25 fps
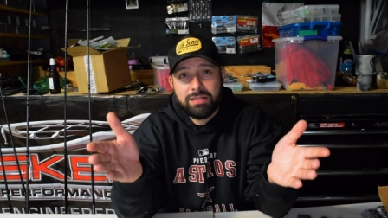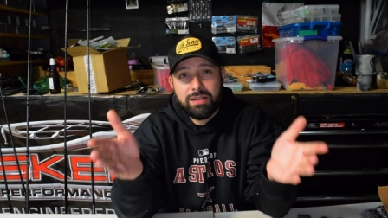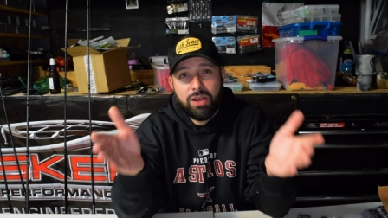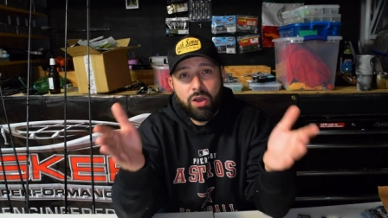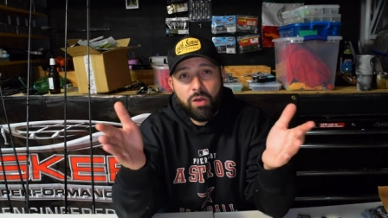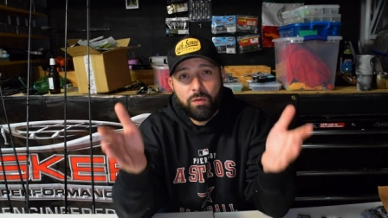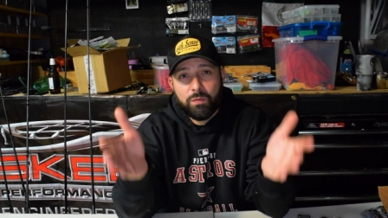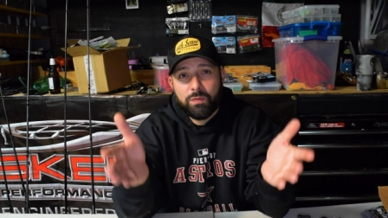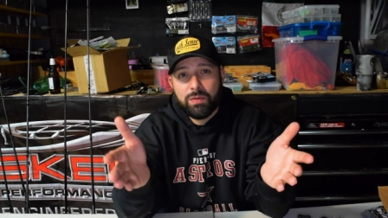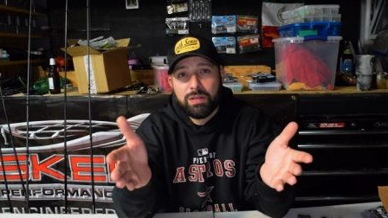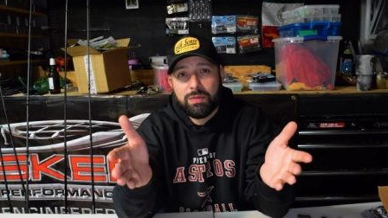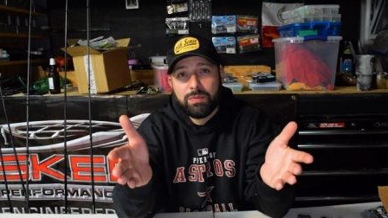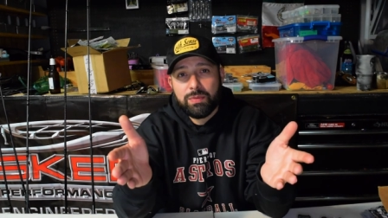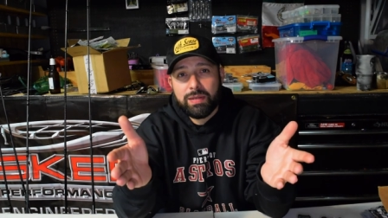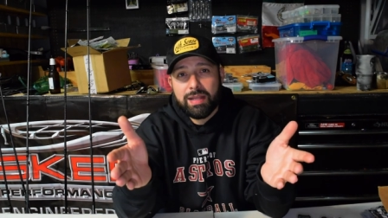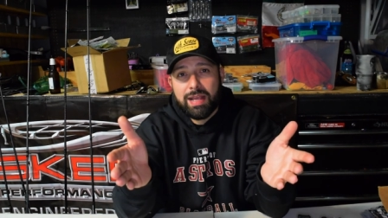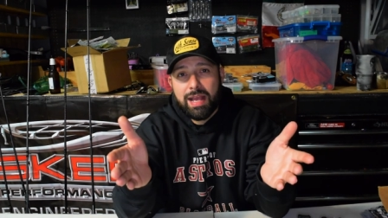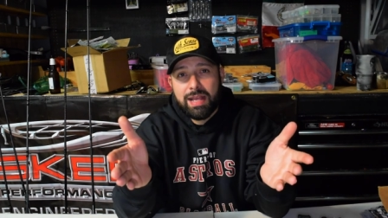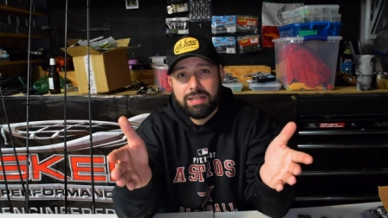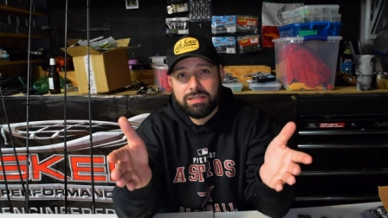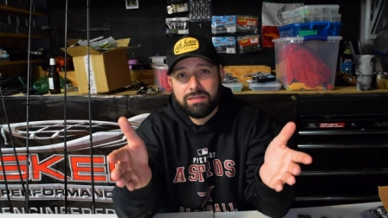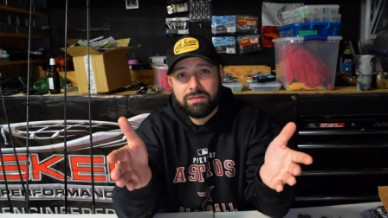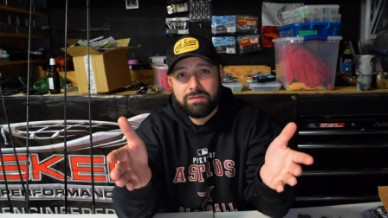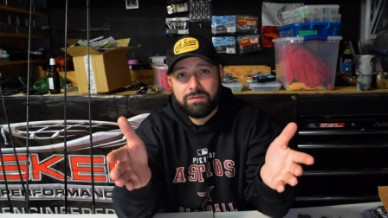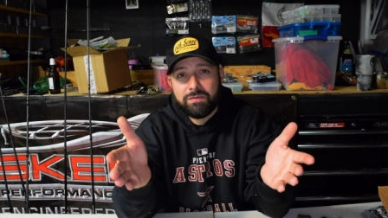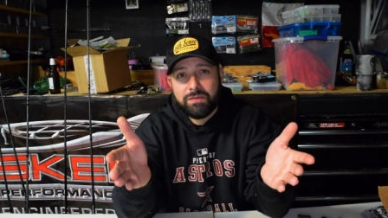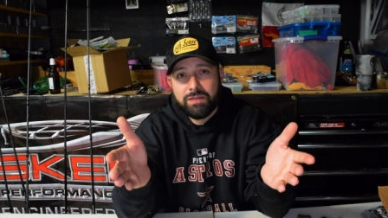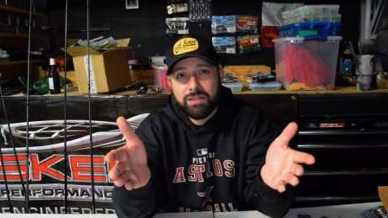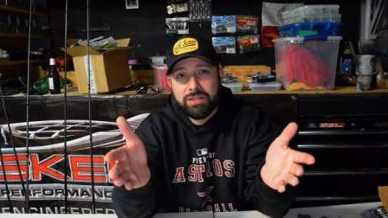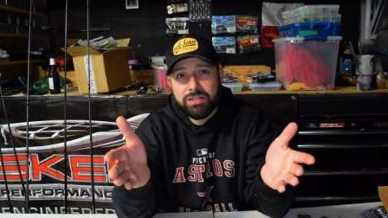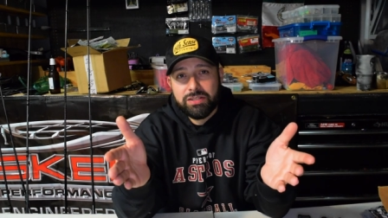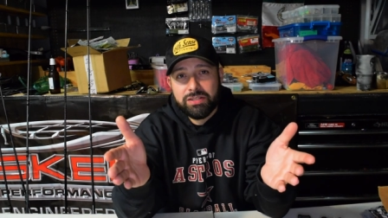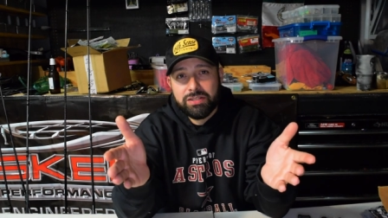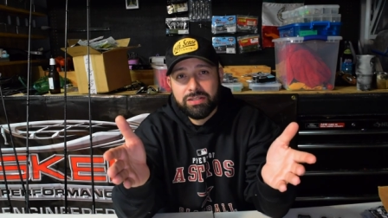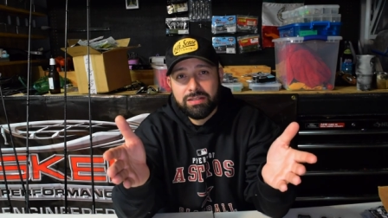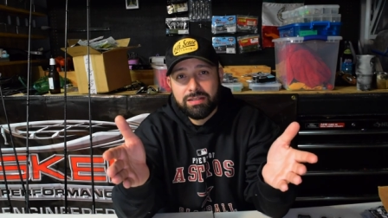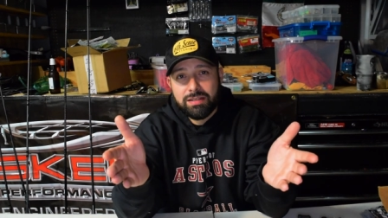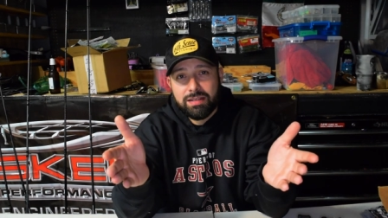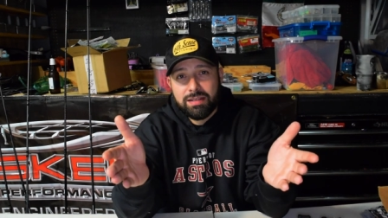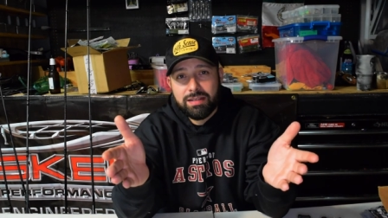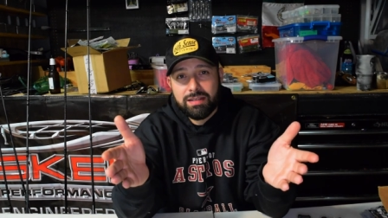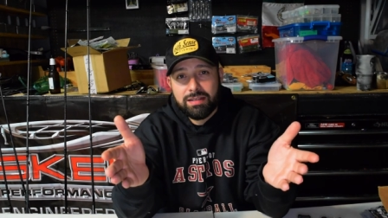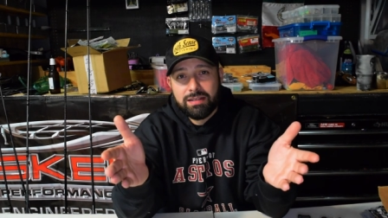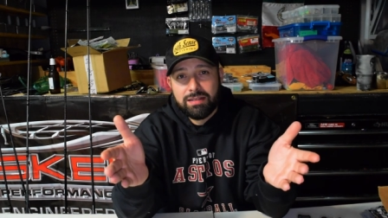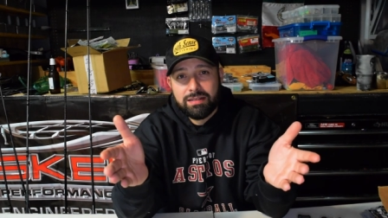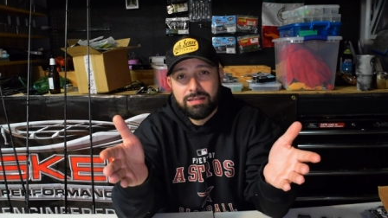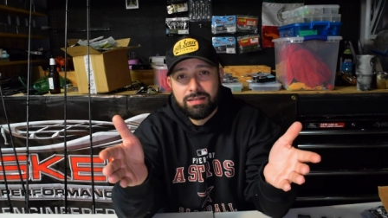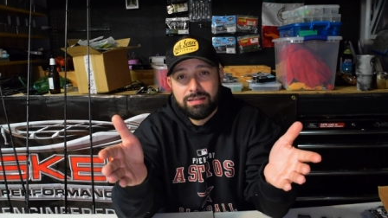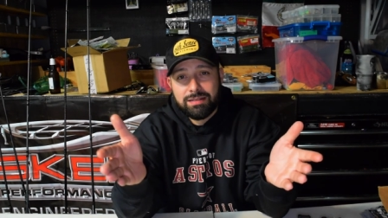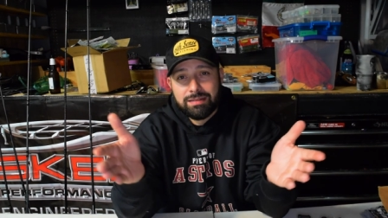Hopefully, we're catching fish,
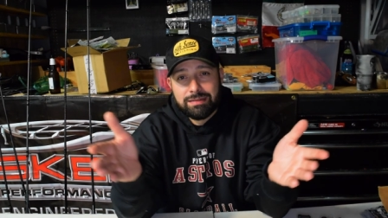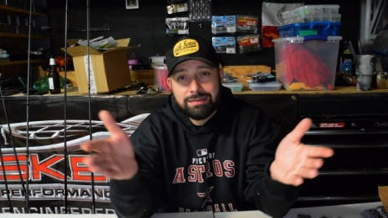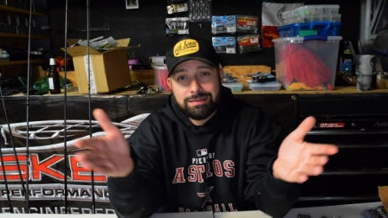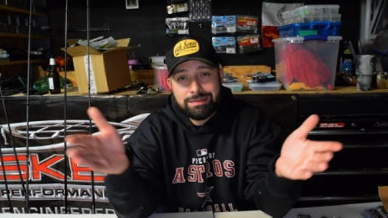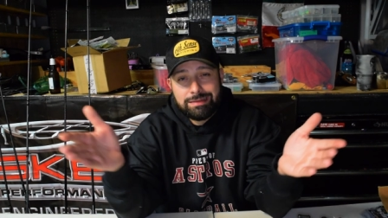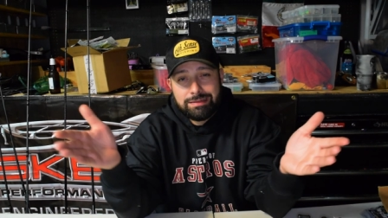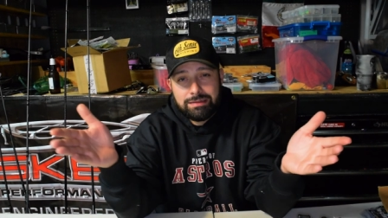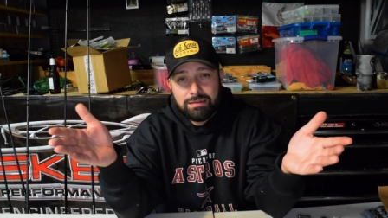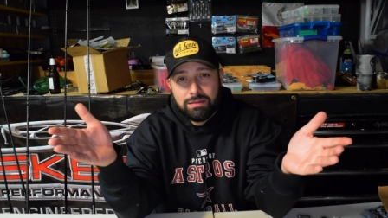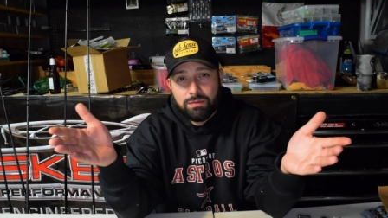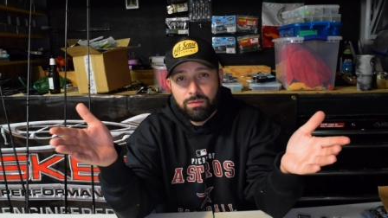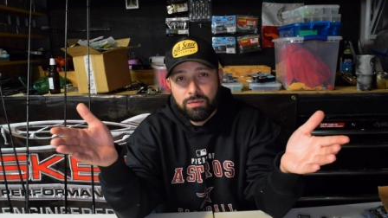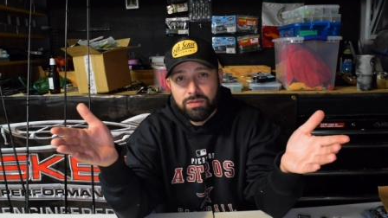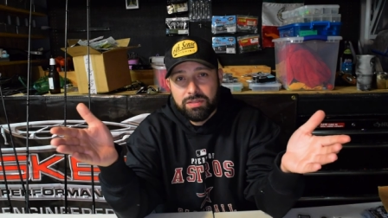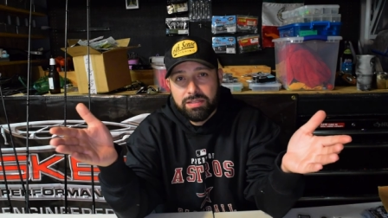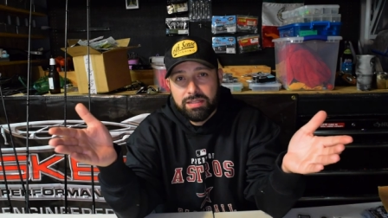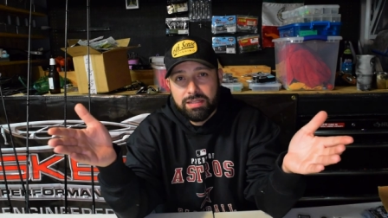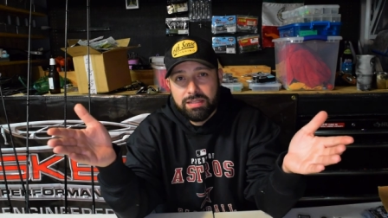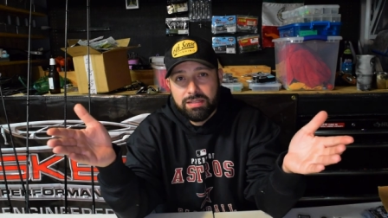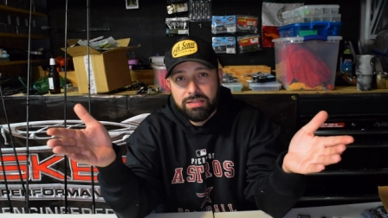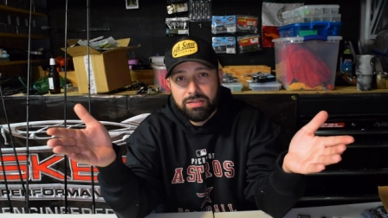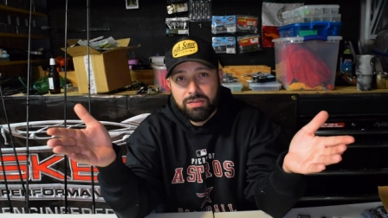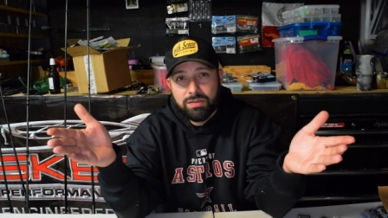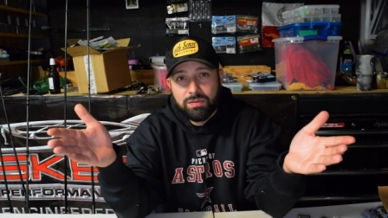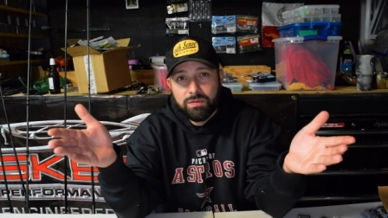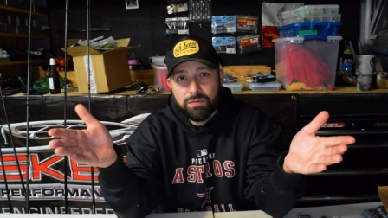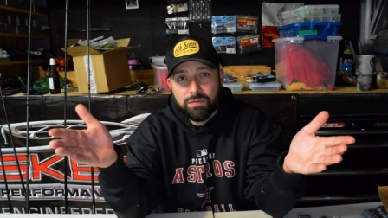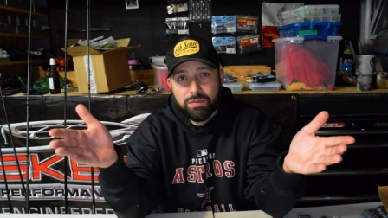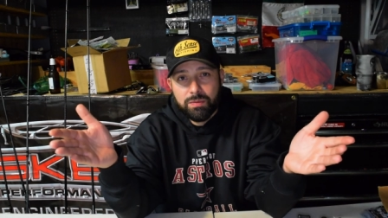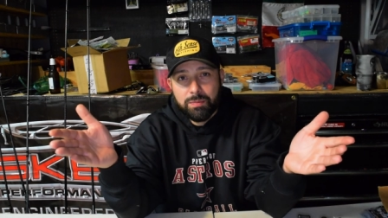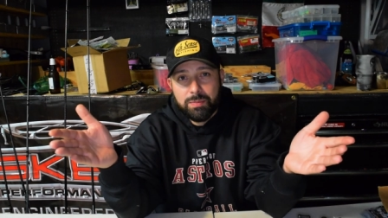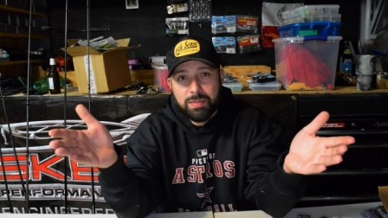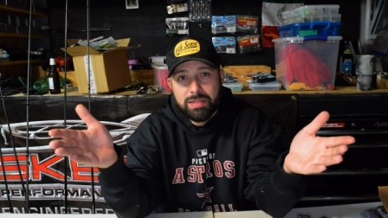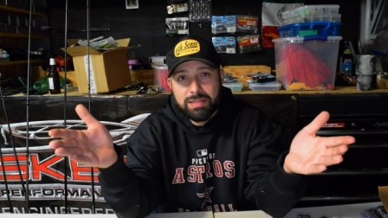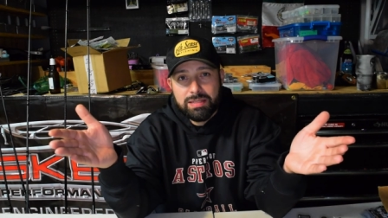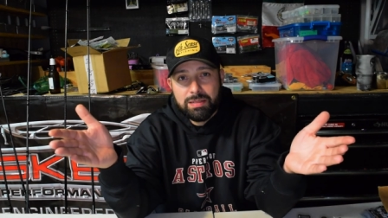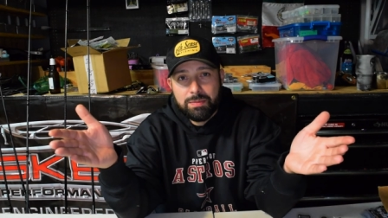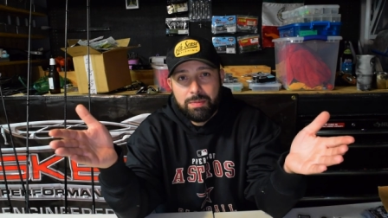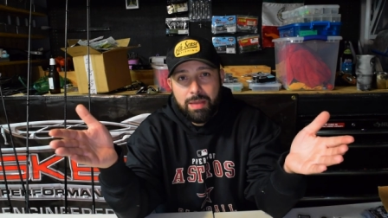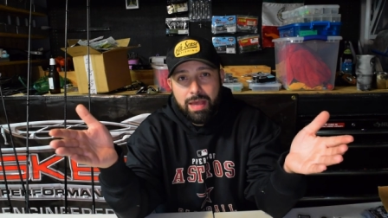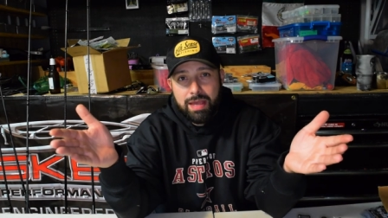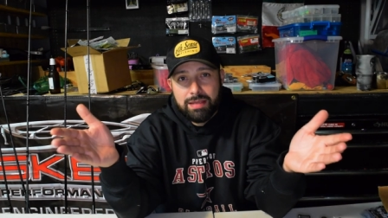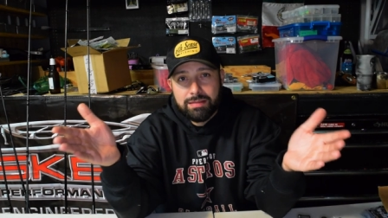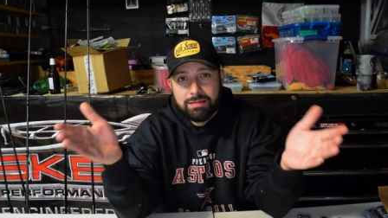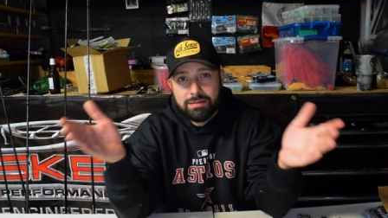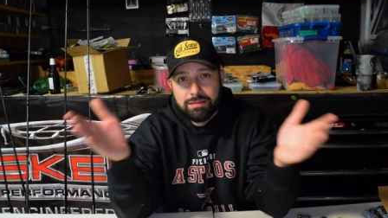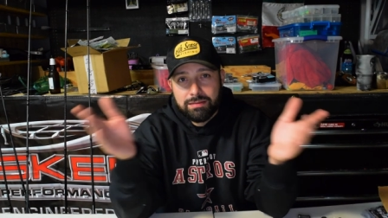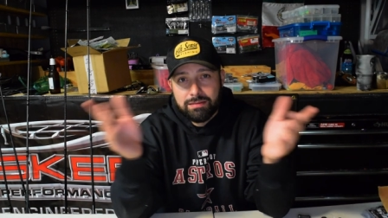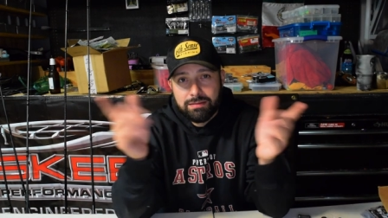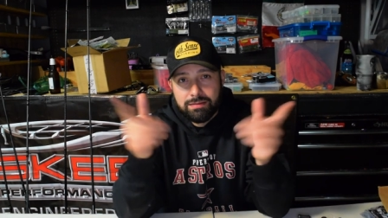and we'll see you soon from Beasley Bass.